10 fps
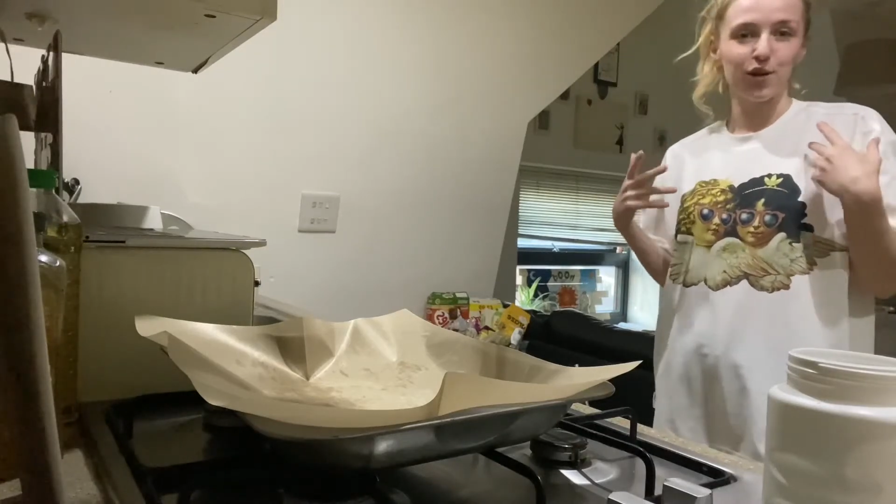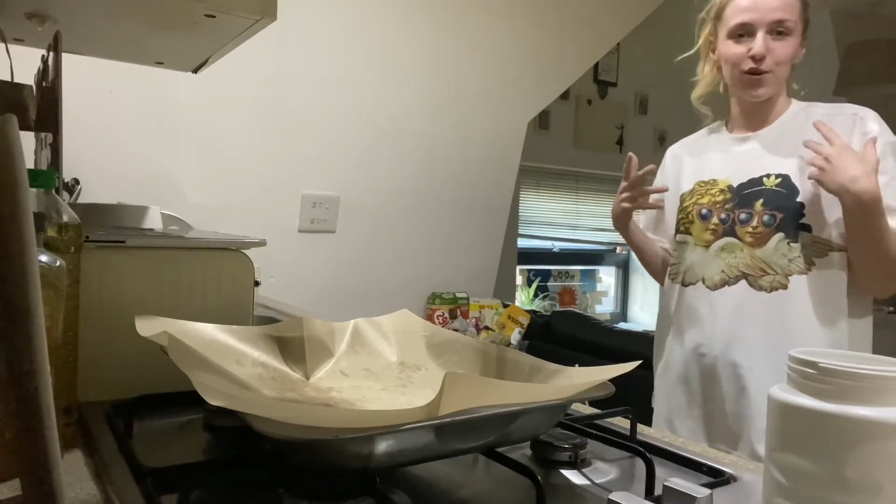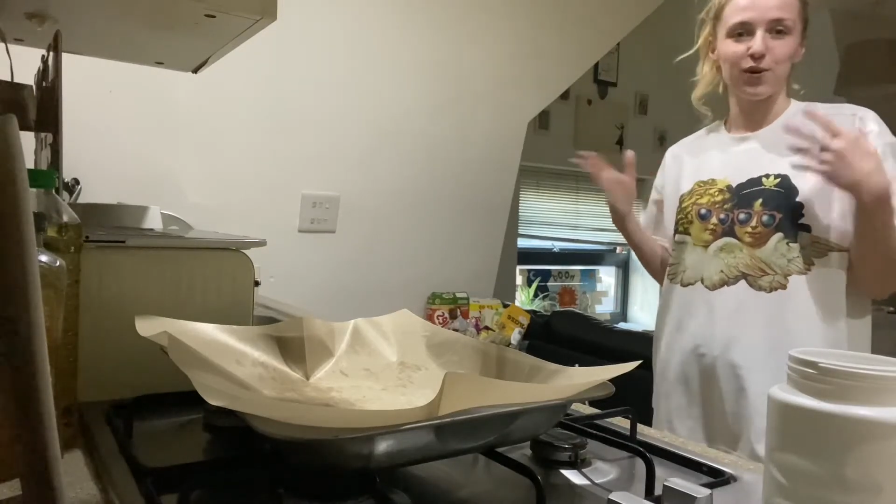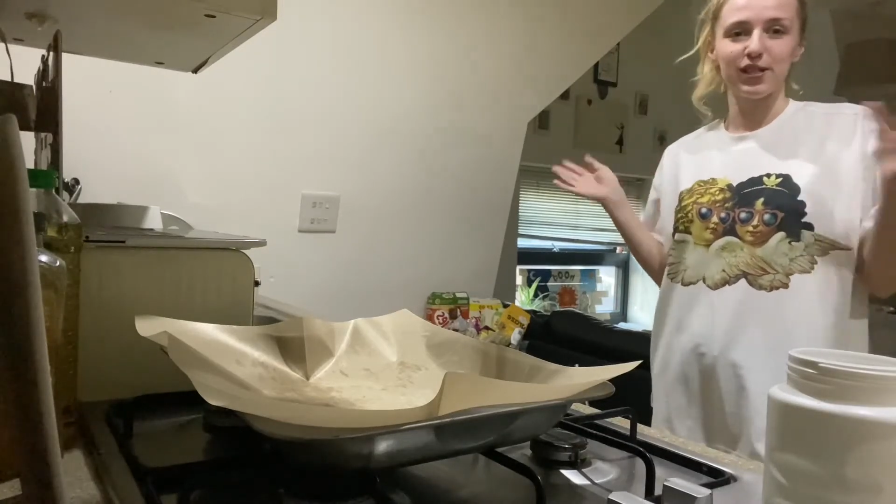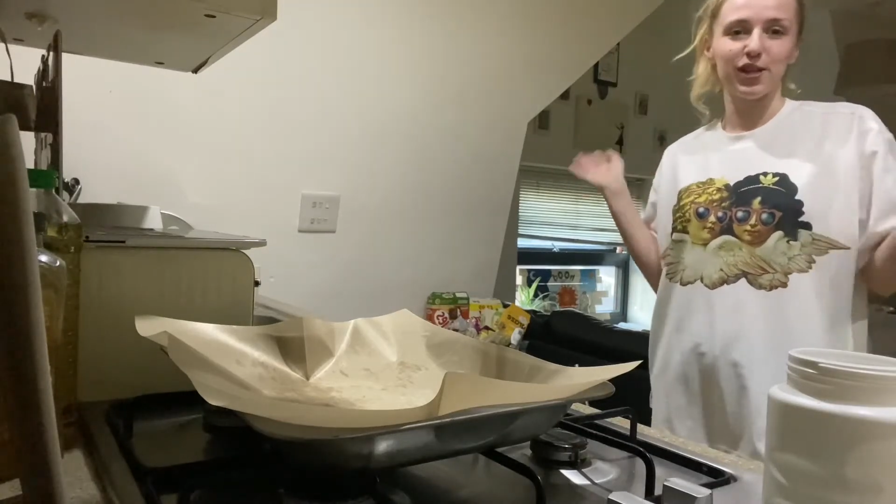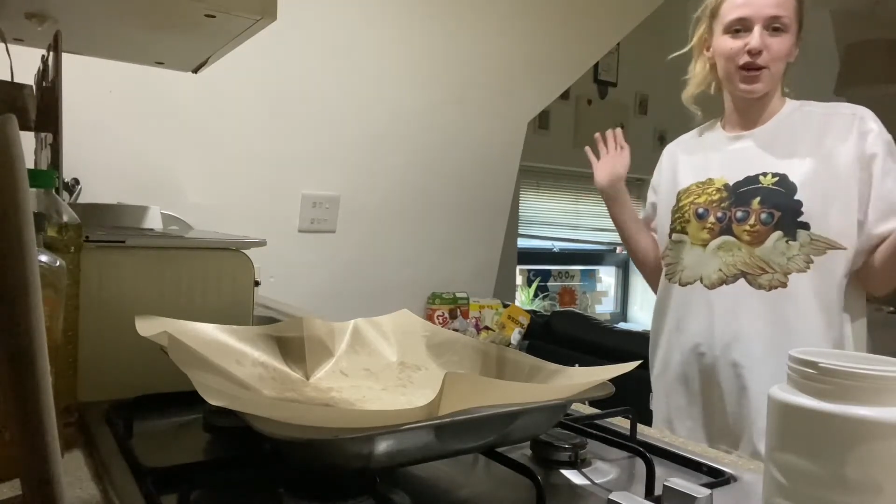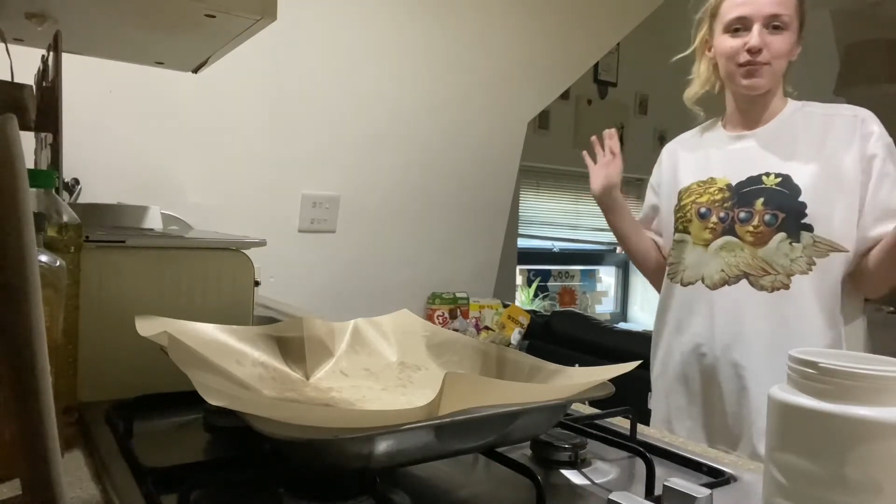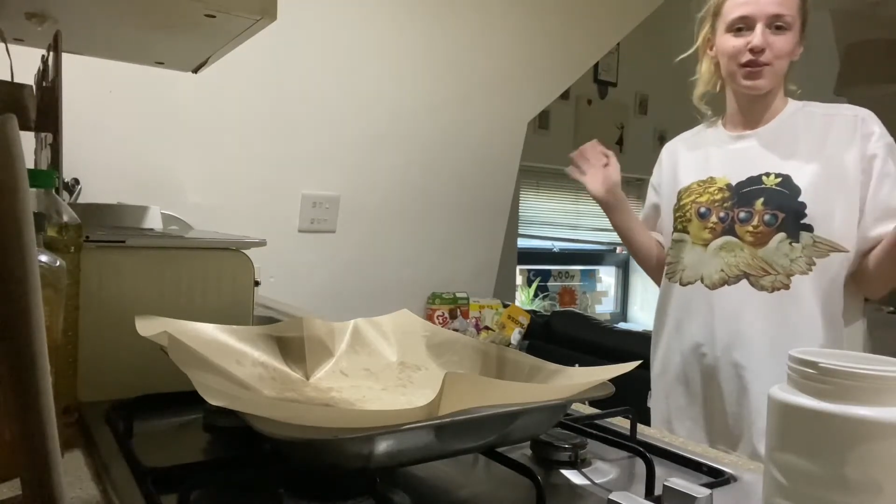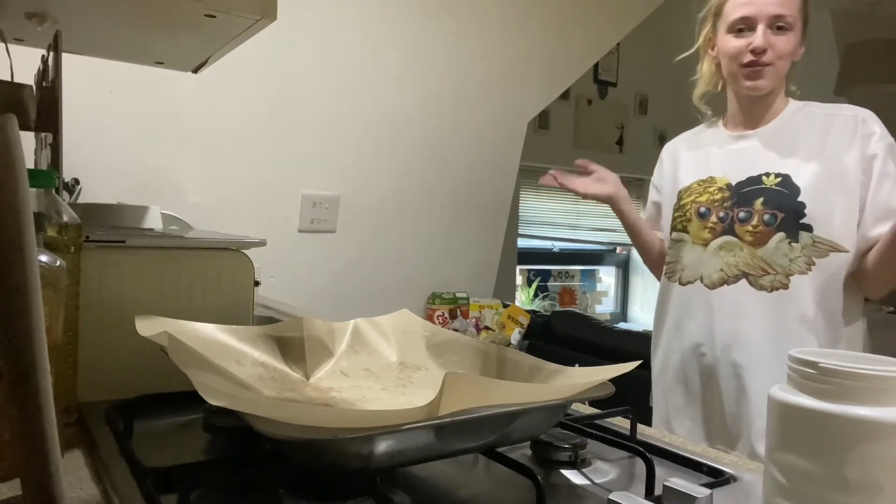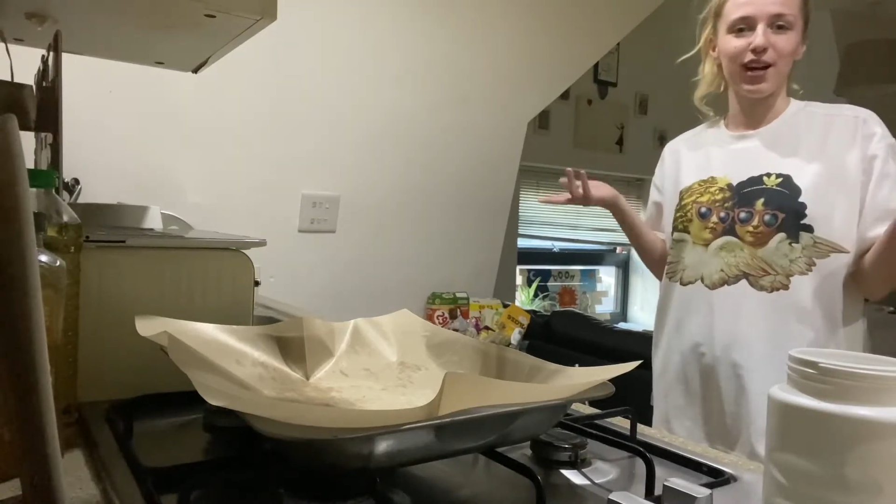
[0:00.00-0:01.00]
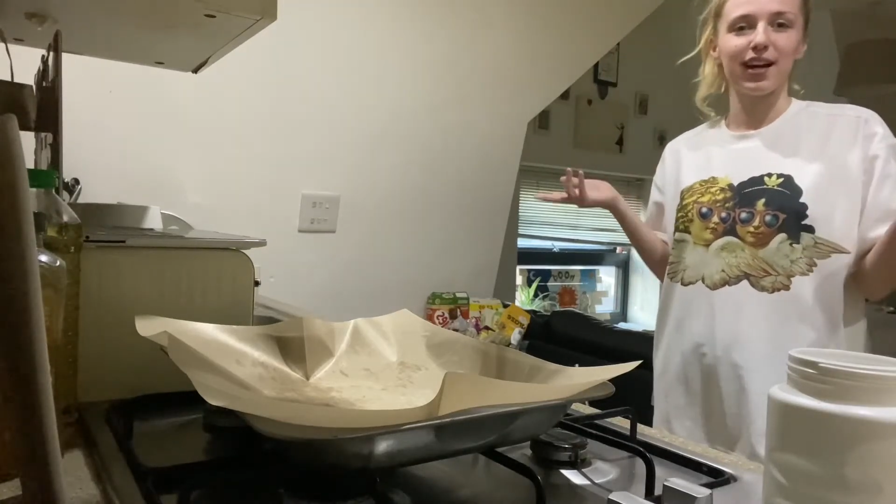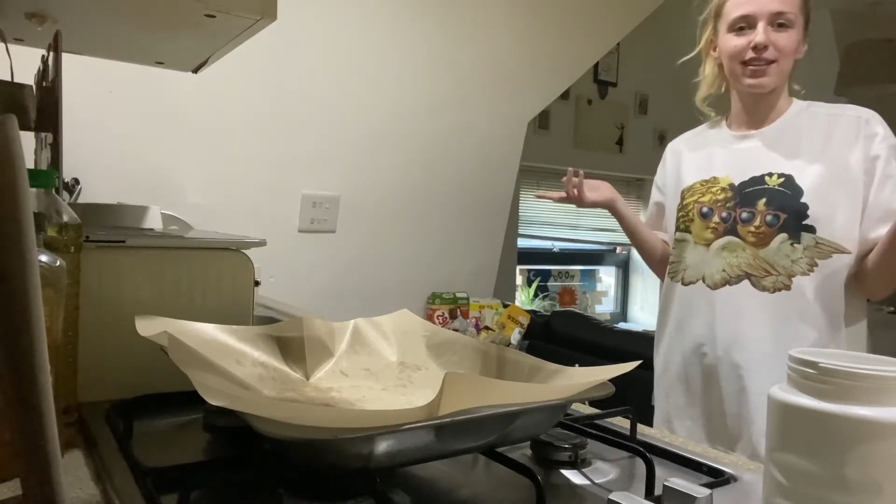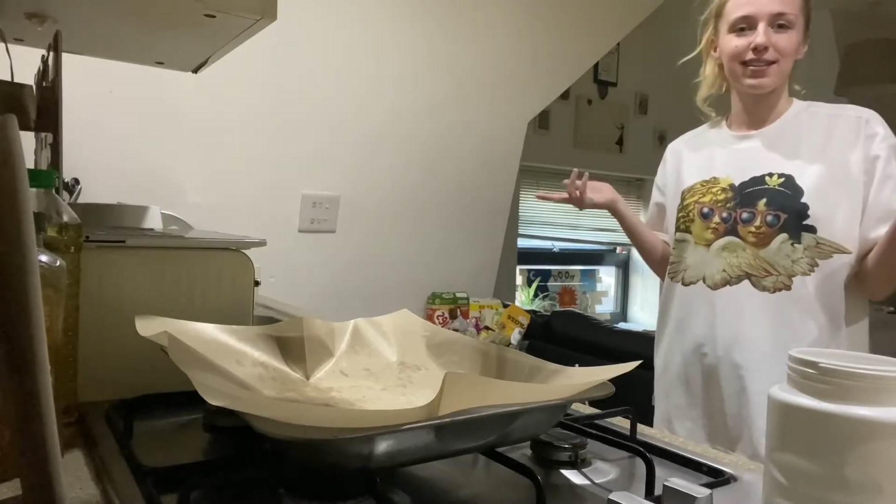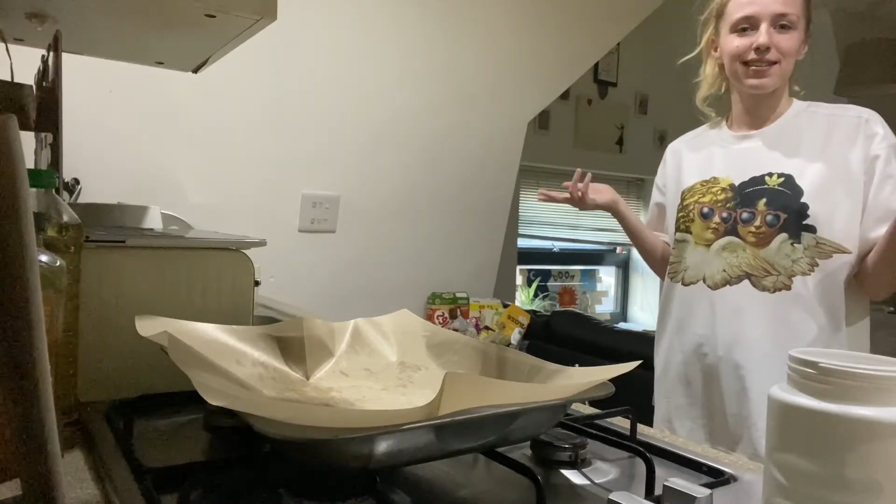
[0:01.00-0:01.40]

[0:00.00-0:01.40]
cool in terms of like